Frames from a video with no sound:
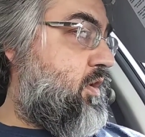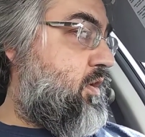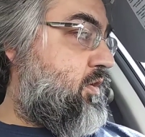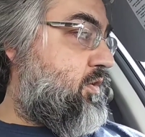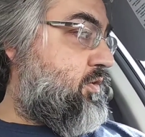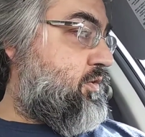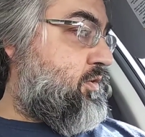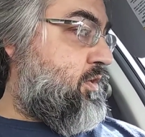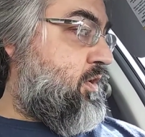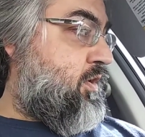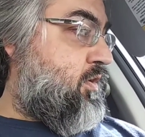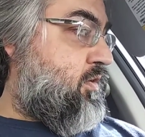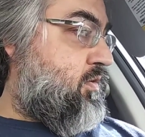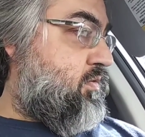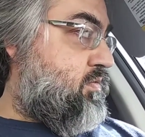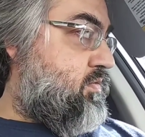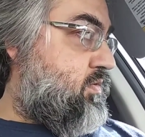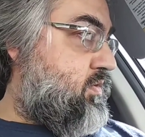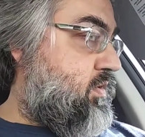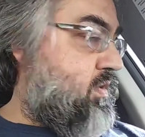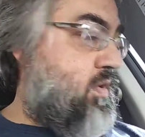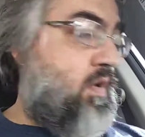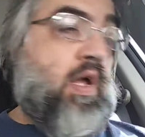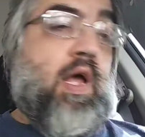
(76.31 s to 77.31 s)
So
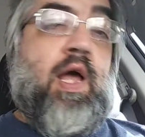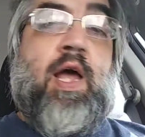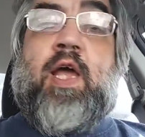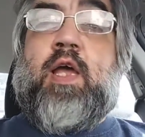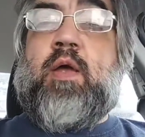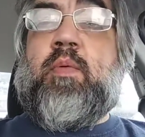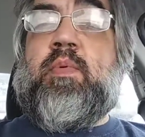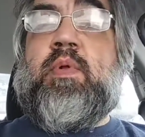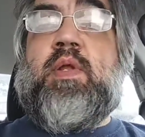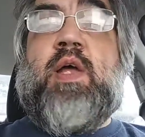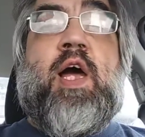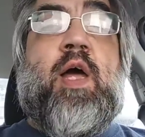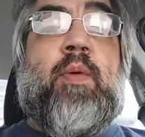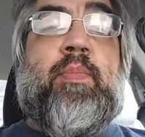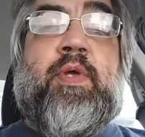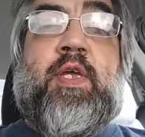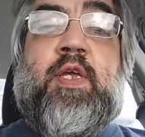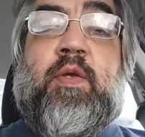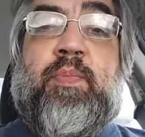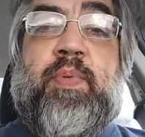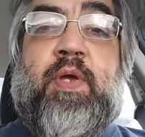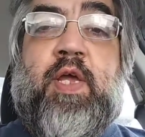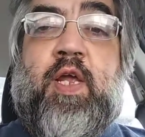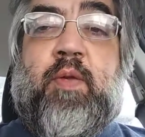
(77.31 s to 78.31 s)
I am not
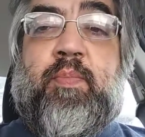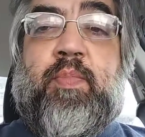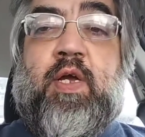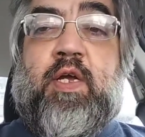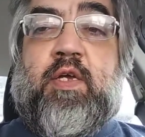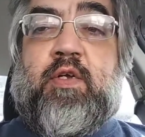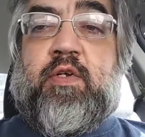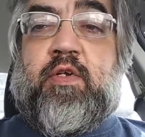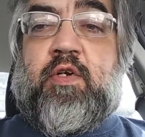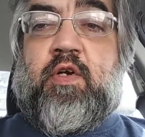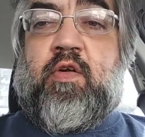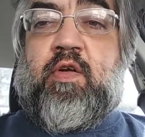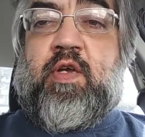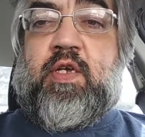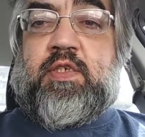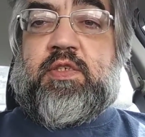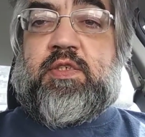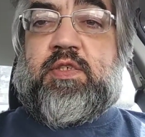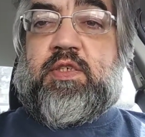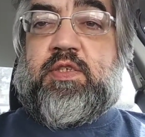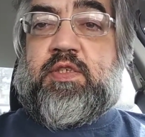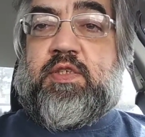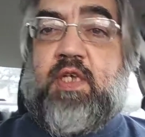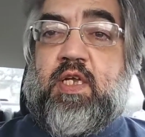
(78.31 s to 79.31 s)
being paid by GoodRx
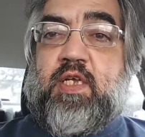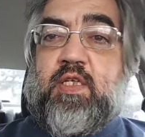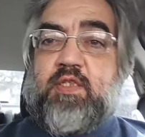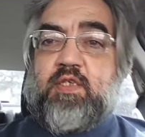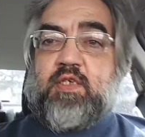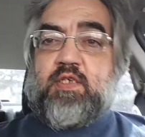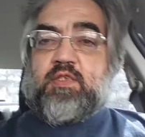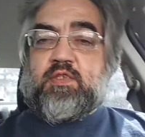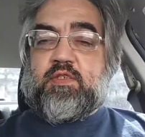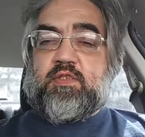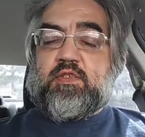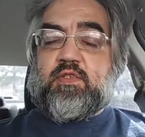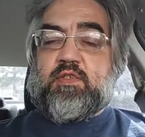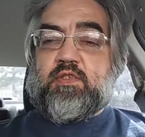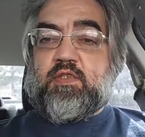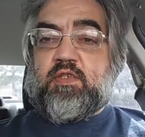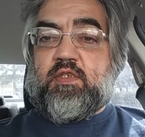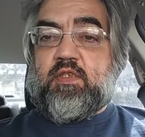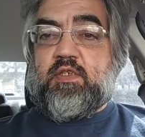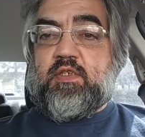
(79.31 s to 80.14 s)
to say this.